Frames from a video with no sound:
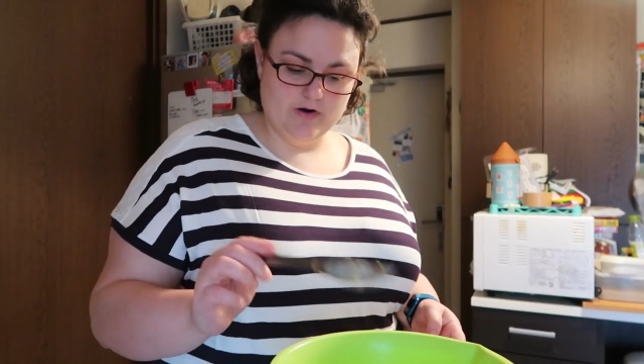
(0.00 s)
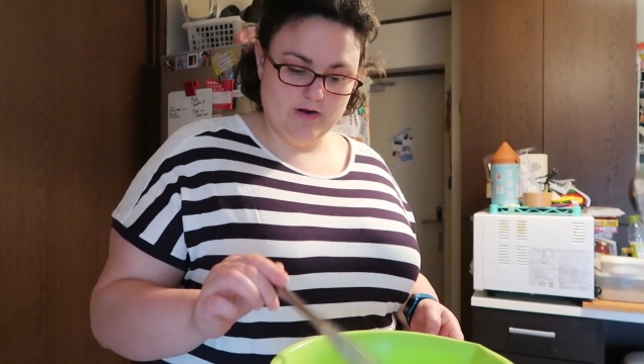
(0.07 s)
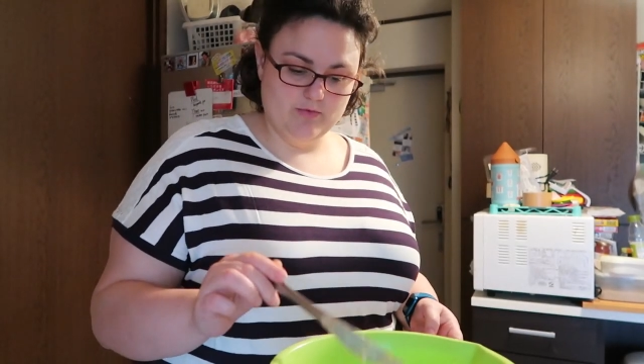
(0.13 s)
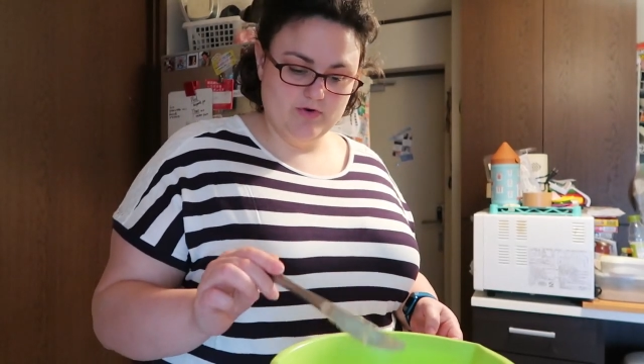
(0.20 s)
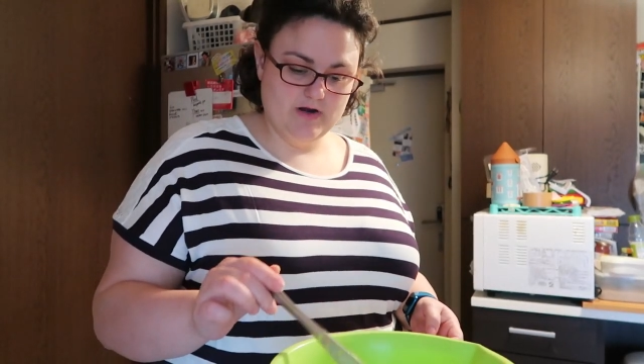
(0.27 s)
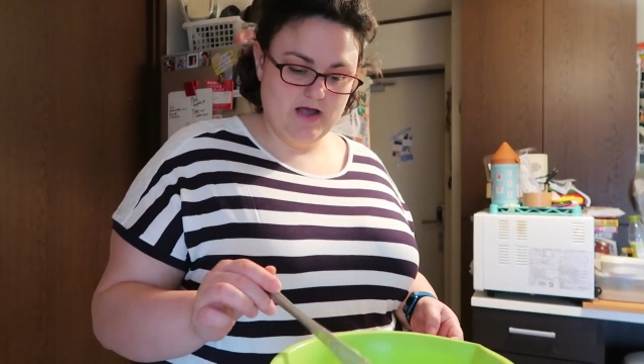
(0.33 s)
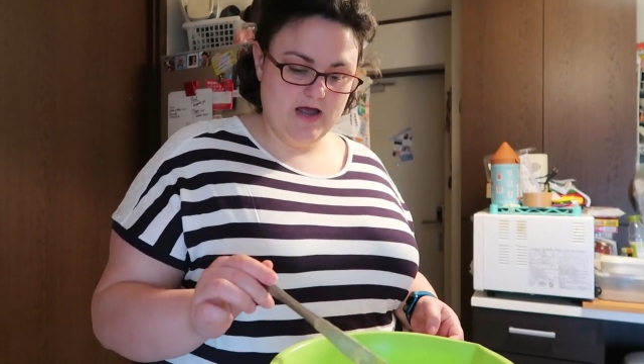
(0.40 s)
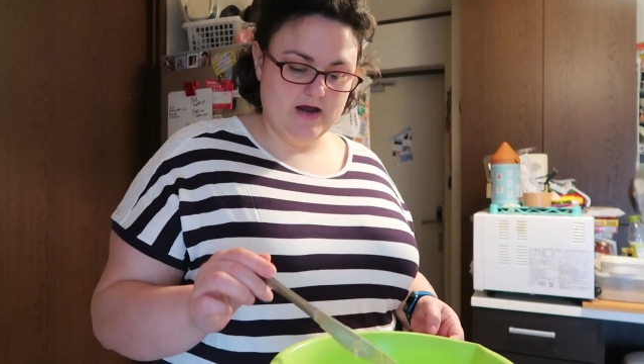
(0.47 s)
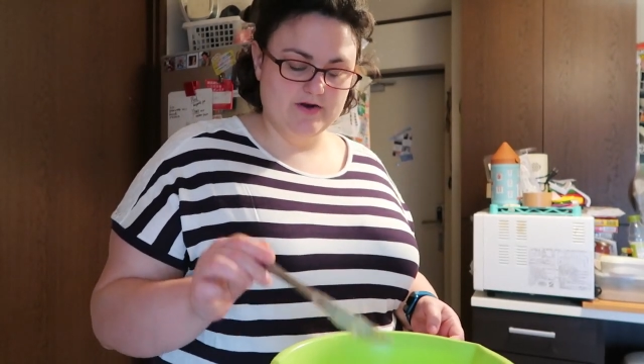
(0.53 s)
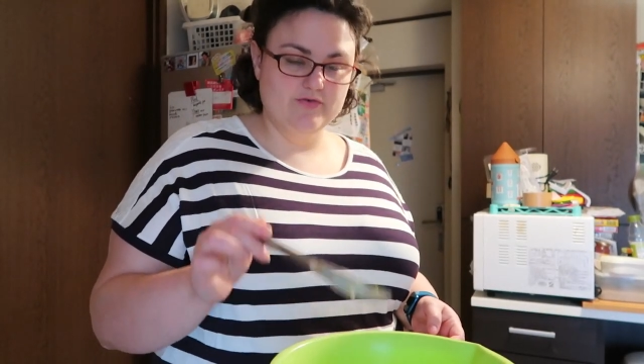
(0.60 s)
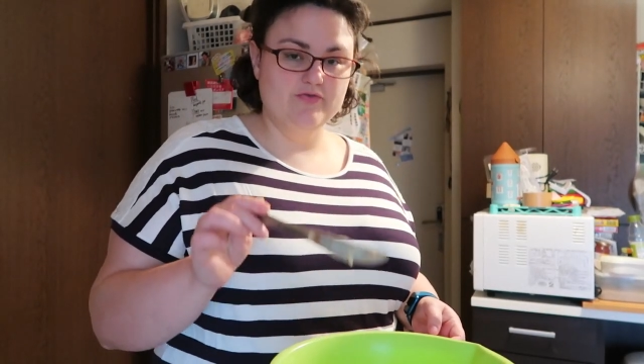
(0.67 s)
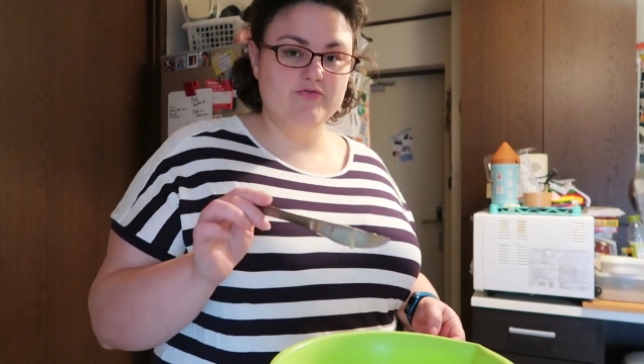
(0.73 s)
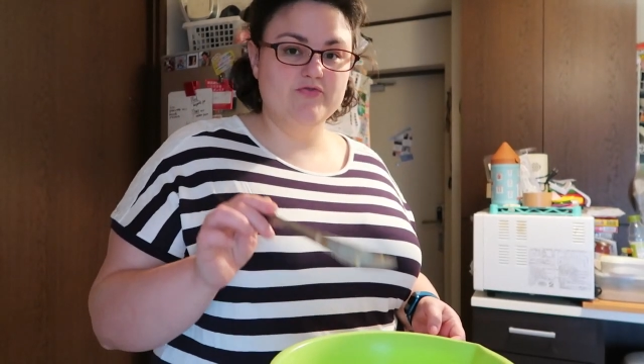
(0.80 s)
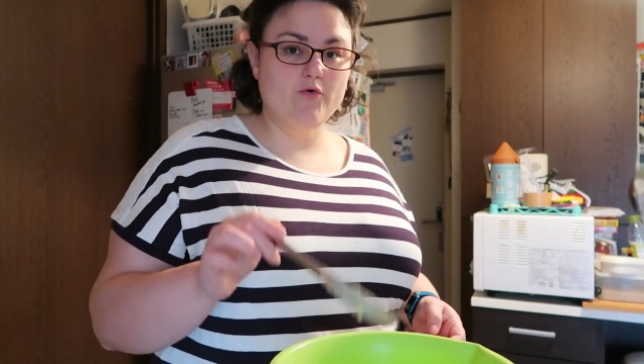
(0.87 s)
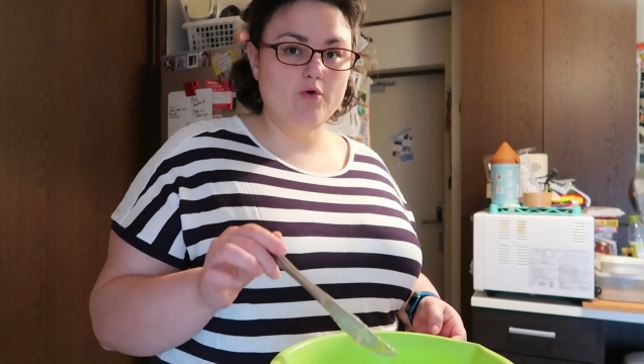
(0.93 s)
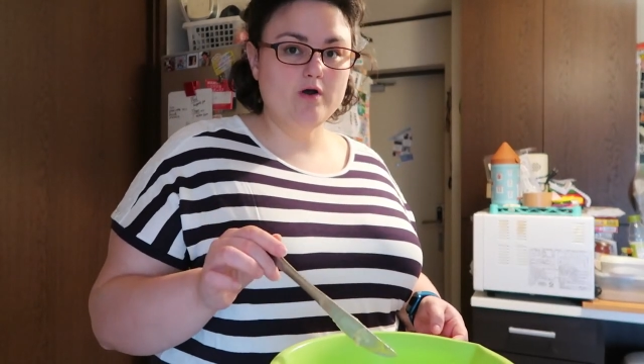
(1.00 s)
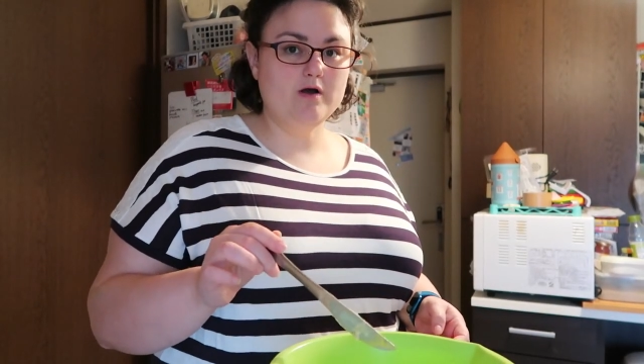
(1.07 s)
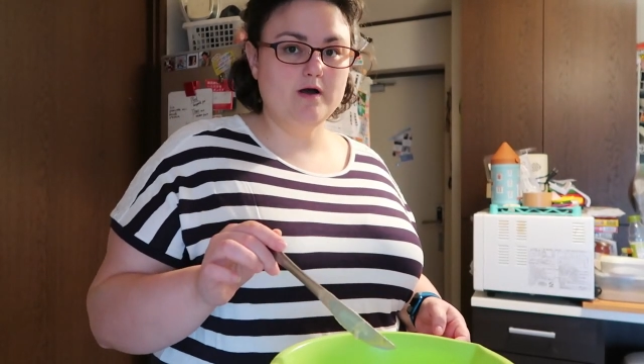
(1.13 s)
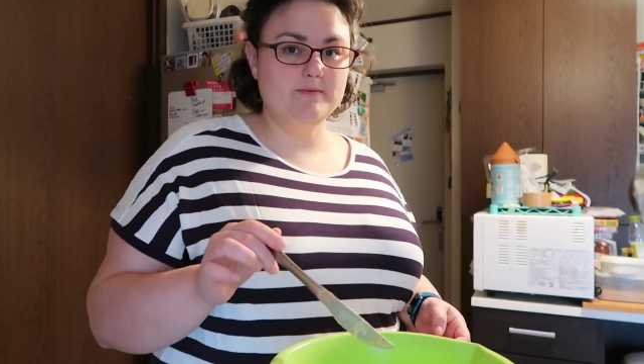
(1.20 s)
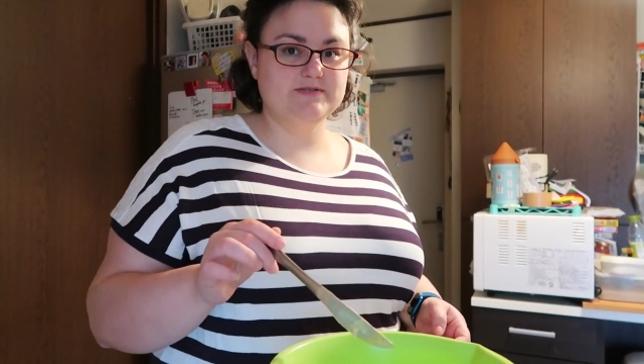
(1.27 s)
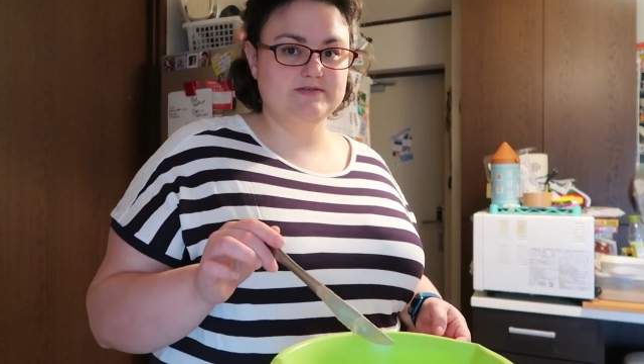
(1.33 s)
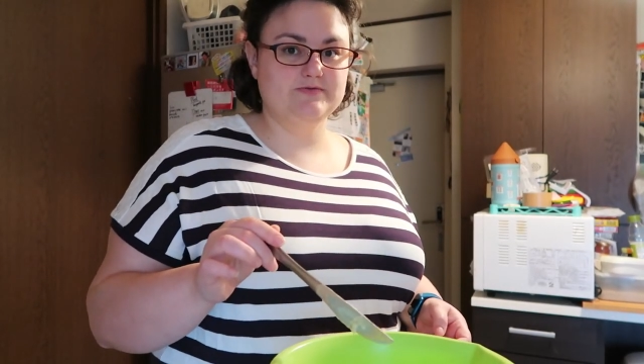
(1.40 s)
I'm going to add 4
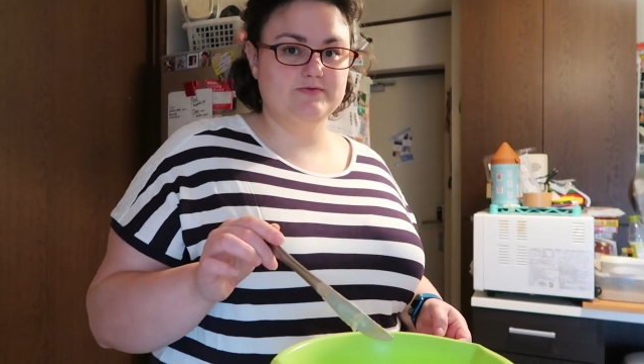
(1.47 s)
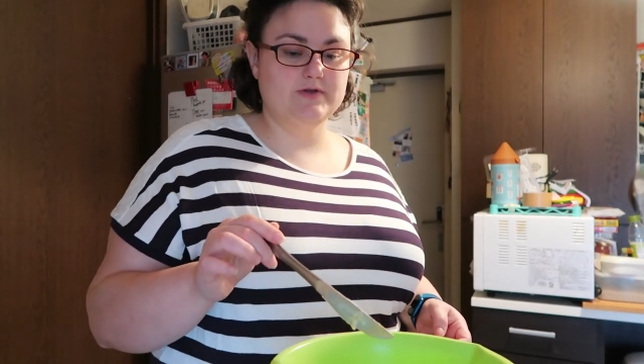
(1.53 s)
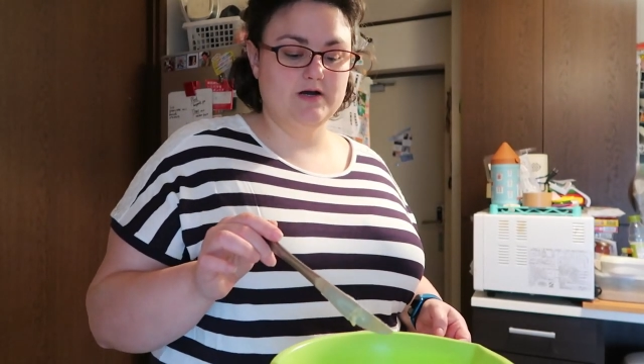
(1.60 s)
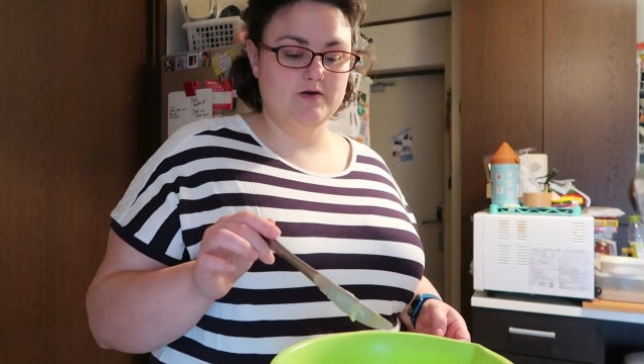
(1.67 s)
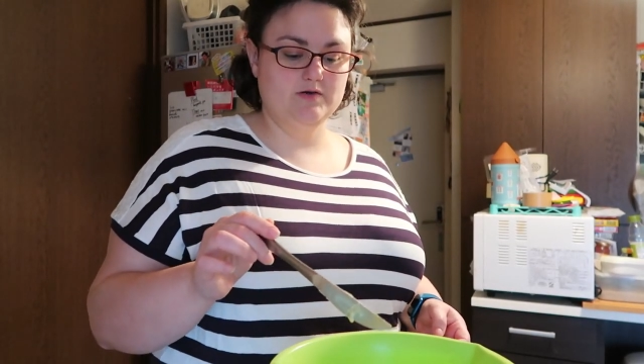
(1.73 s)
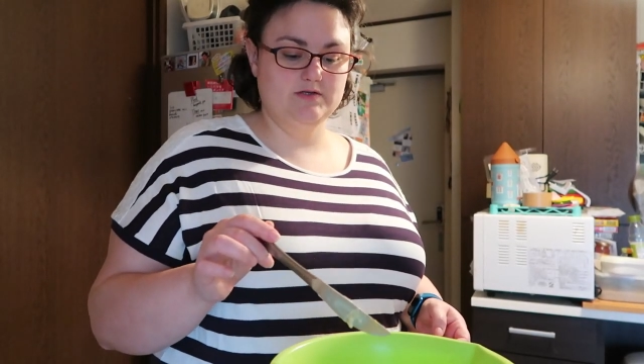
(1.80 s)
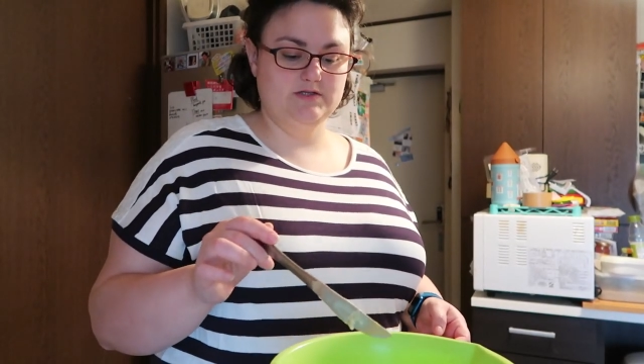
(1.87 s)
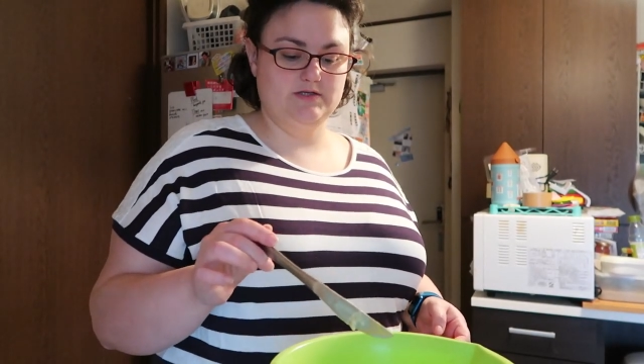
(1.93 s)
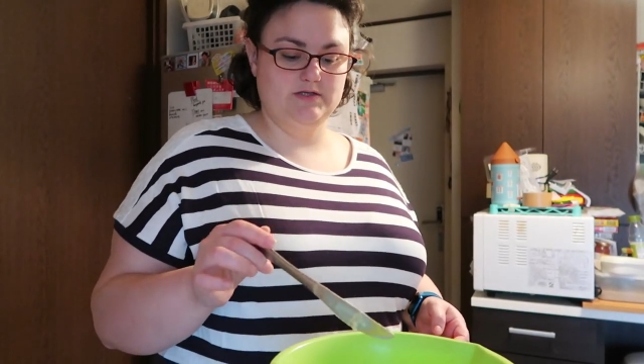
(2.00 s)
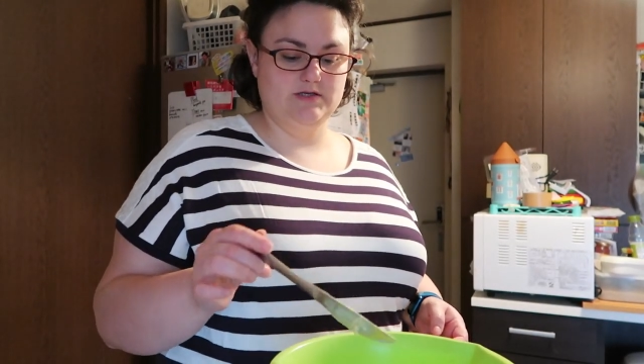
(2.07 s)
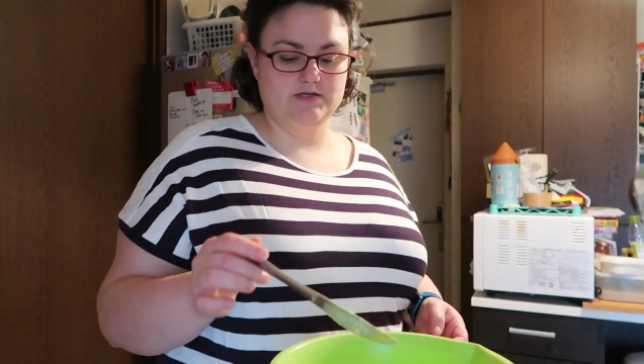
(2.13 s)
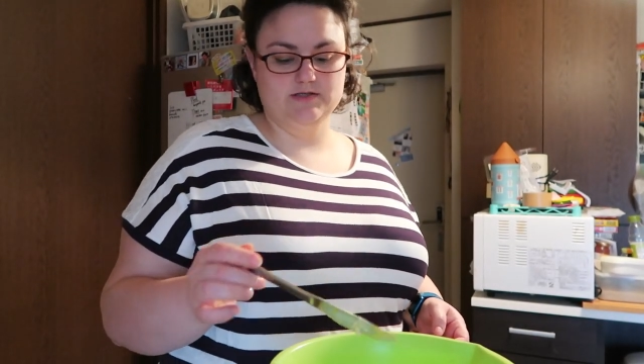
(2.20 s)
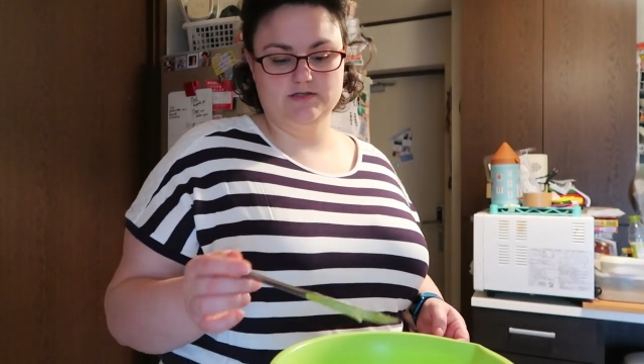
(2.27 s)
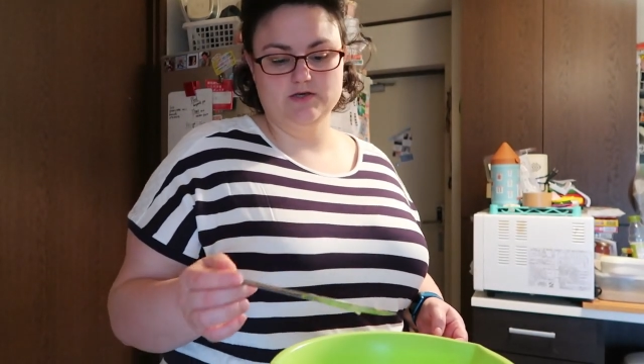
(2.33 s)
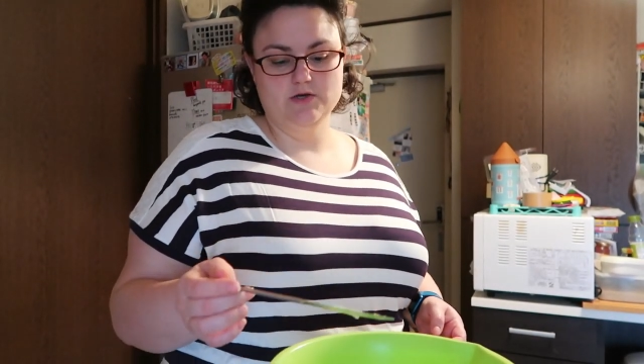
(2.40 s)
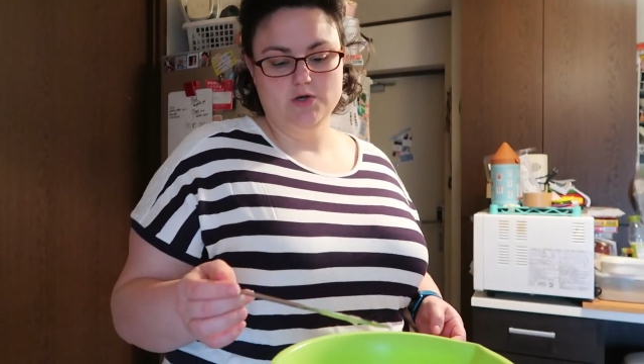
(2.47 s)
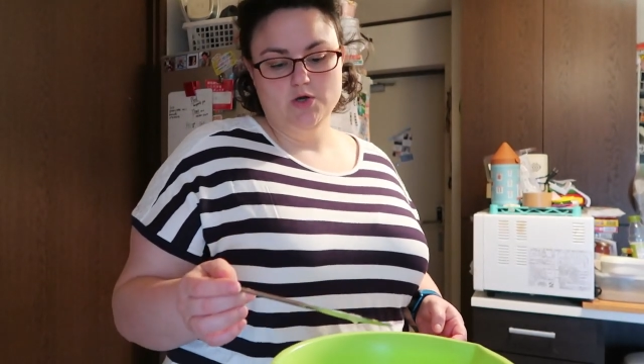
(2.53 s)
cups of flour to this,